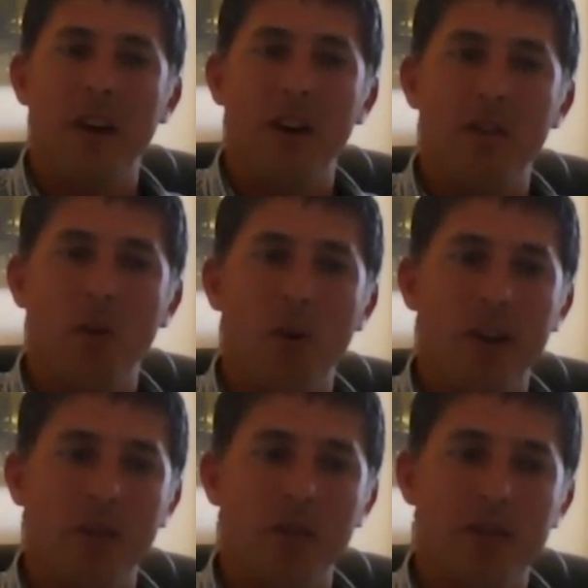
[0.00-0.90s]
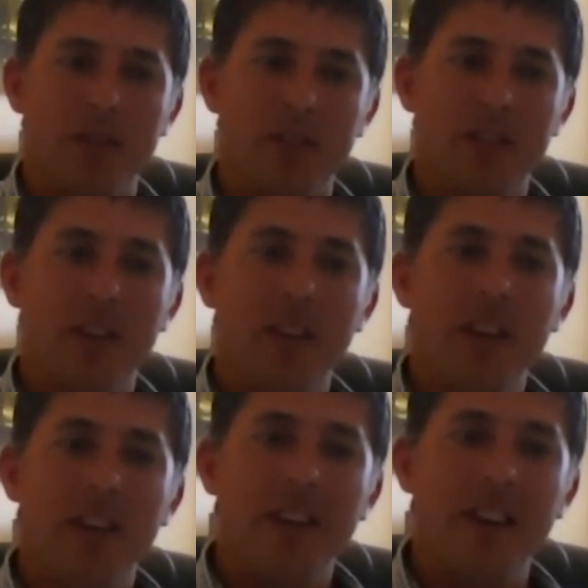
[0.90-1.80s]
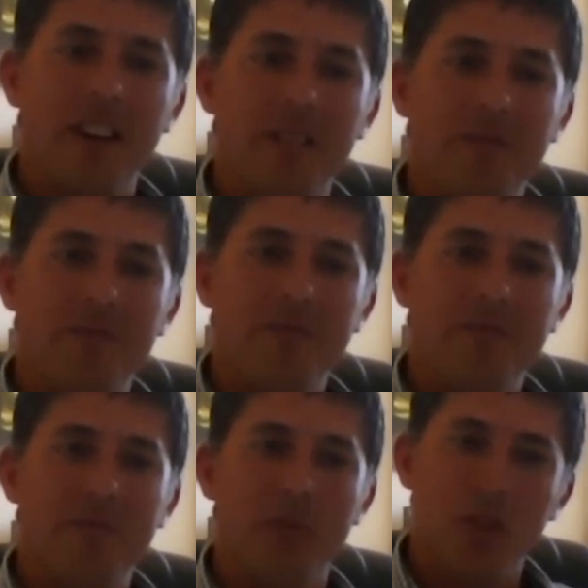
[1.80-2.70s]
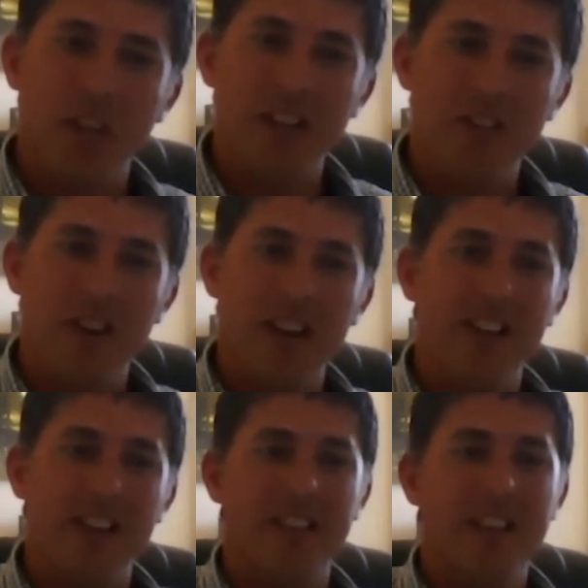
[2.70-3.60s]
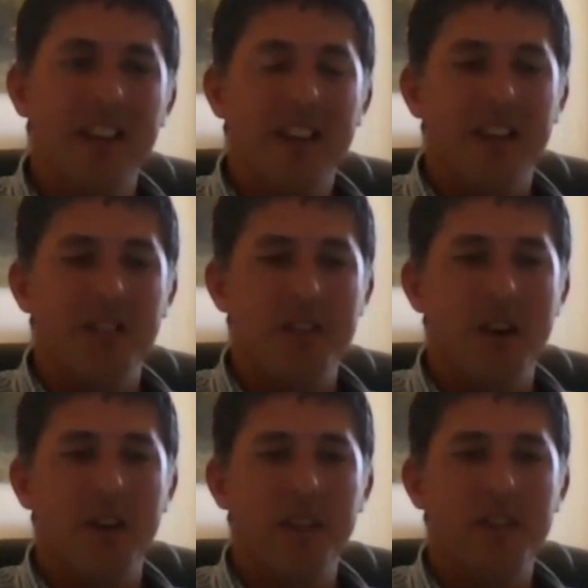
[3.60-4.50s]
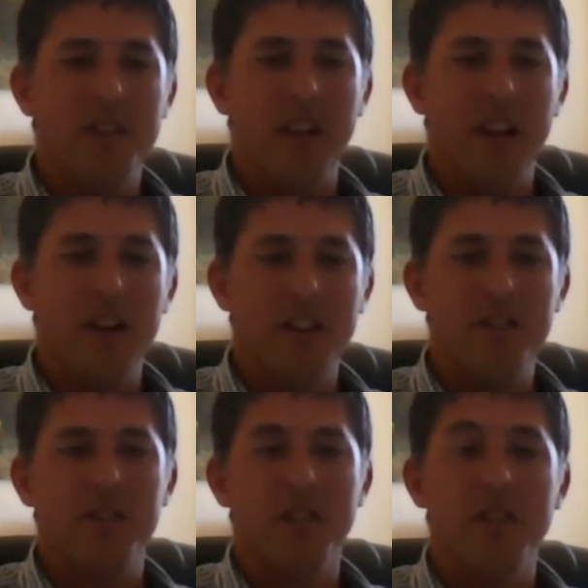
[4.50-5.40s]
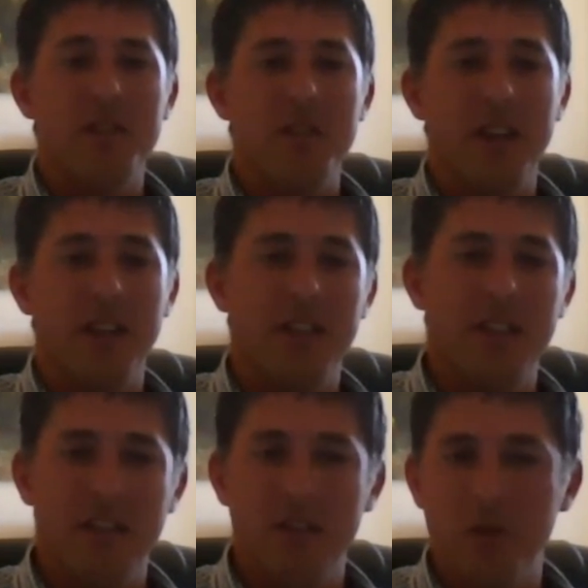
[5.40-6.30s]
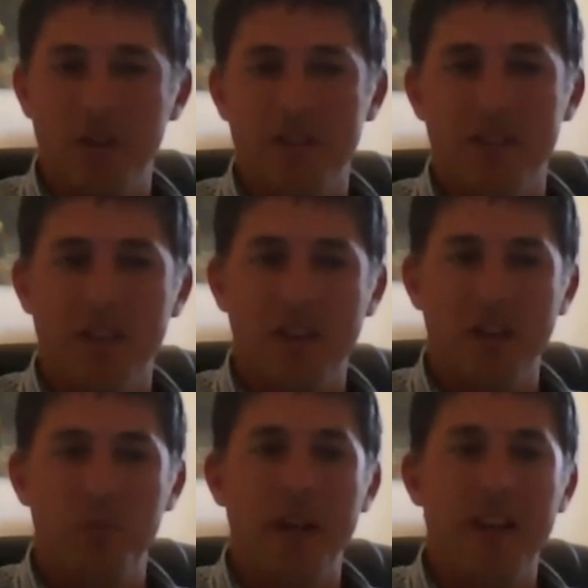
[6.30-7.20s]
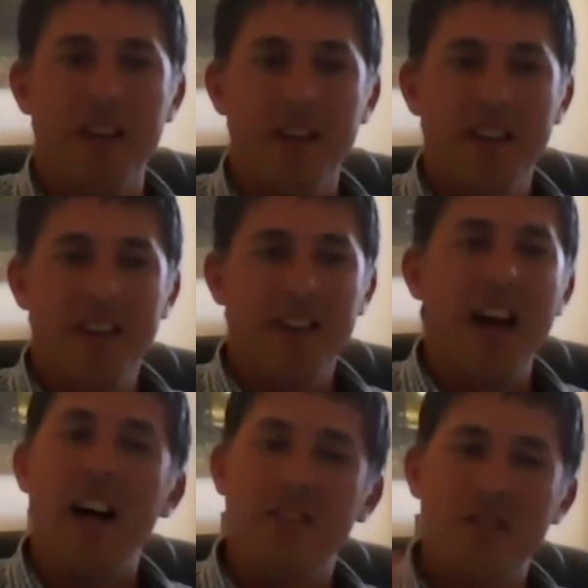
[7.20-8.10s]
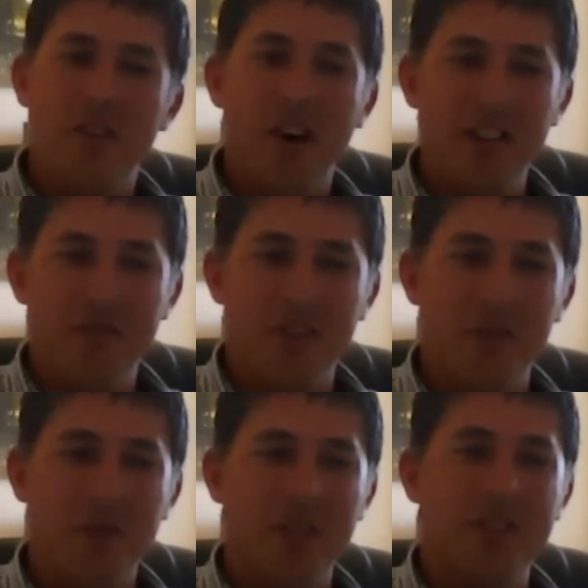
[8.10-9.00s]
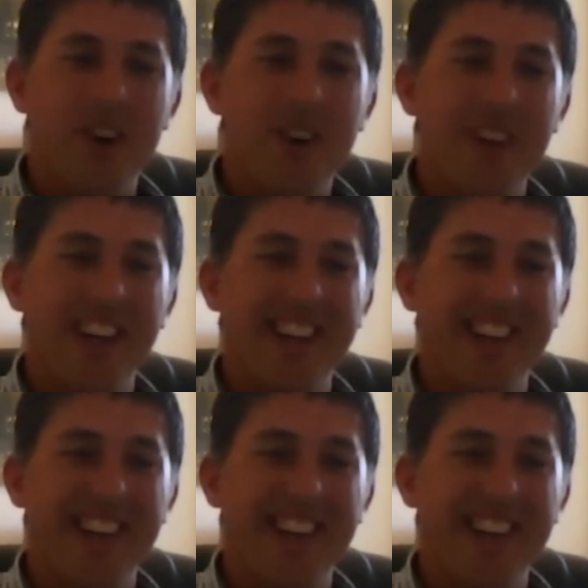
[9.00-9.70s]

oils and machinery, and so eventually I sort of decided that I wanted to kind of be outside of the workshop.